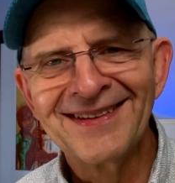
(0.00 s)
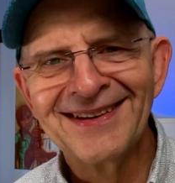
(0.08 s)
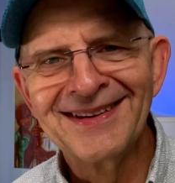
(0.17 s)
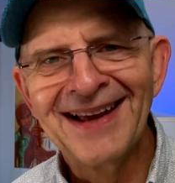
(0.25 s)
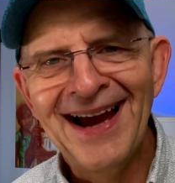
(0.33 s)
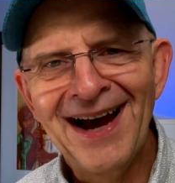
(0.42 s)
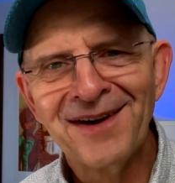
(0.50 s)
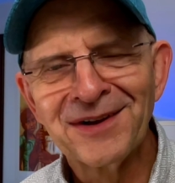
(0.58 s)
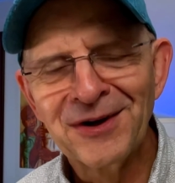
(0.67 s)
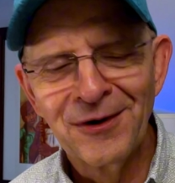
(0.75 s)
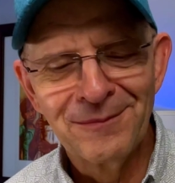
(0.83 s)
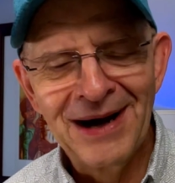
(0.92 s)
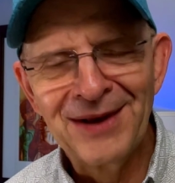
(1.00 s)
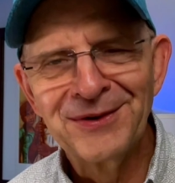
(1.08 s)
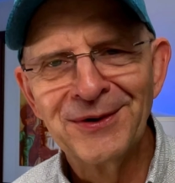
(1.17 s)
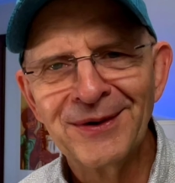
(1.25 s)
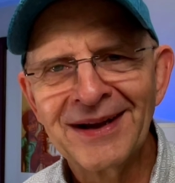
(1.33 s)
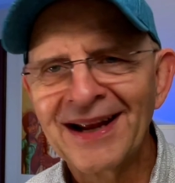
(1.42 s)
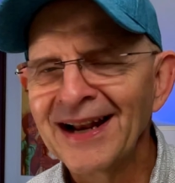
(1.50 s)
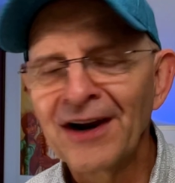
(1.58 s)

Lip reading: into how to go about doing it.